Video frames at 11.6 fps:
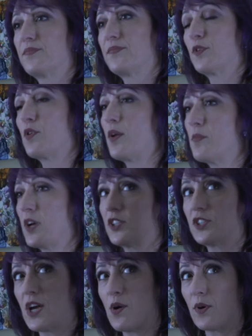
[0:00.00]
They're on my
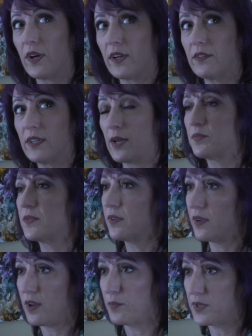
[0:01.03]
shower head, taped
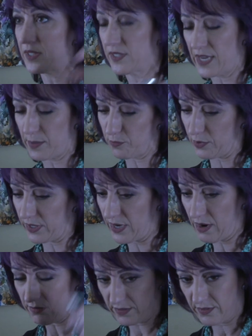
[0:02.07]
on a piece of tape, written
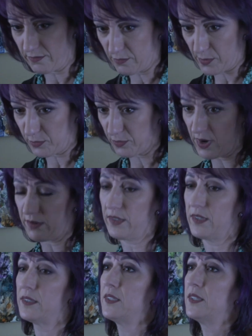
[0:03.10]
out, wrapped around
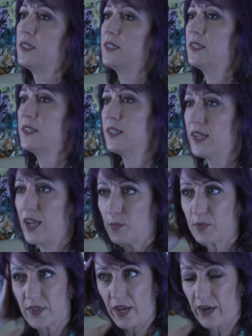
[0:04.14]
to help
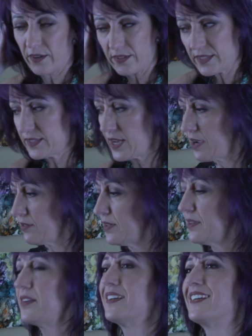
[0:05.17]
with the hair in this town.
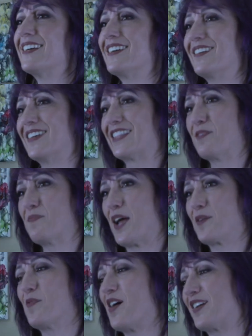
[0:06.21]
The
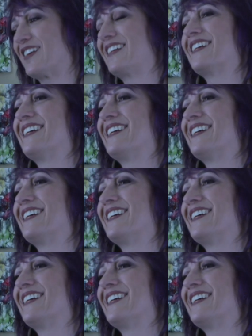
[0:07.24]
bad water.